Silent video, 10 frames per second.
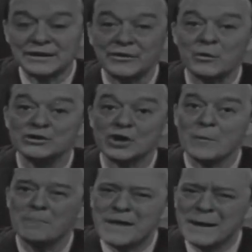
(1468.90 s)
In other words,
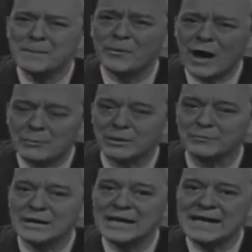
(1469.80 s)
our big
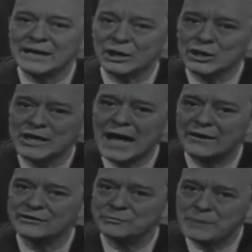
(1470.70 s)
problem in learning
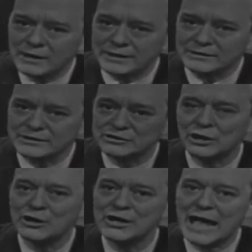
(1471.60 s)
how to spell English
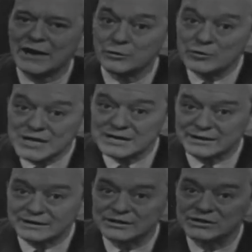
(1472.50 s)
and learning how to read
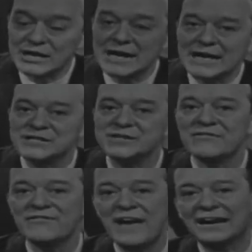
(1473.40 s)
English is
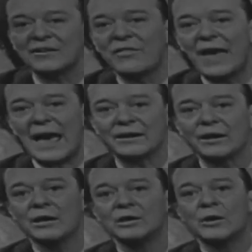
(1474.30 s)
the fact that
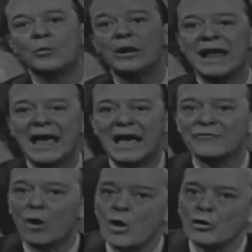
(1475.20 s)
we
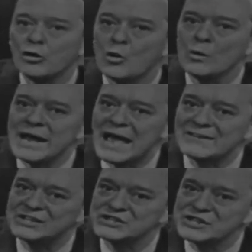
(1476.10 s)
have, although we
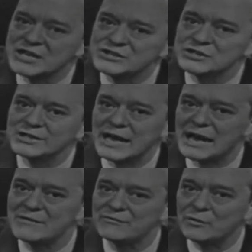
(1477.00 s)
have essentially
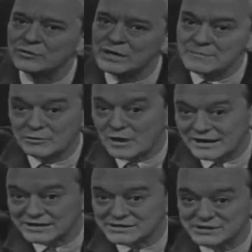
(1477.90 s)
a phonemic
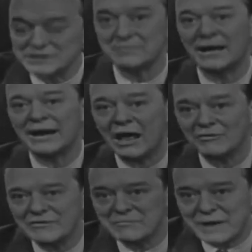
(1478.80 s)
writing system, an
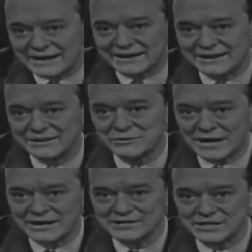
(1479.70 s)
alphabetic
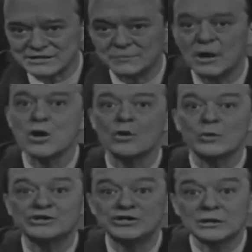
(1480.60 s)
writing system,
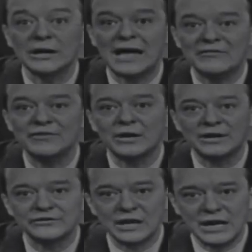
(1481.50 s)
we still have
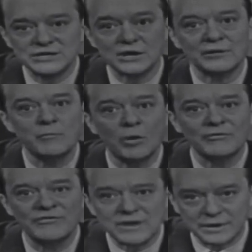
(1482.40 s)
various kinds of
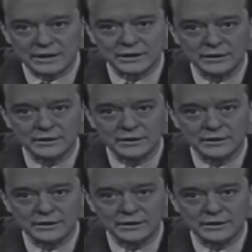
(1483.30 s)
morphemic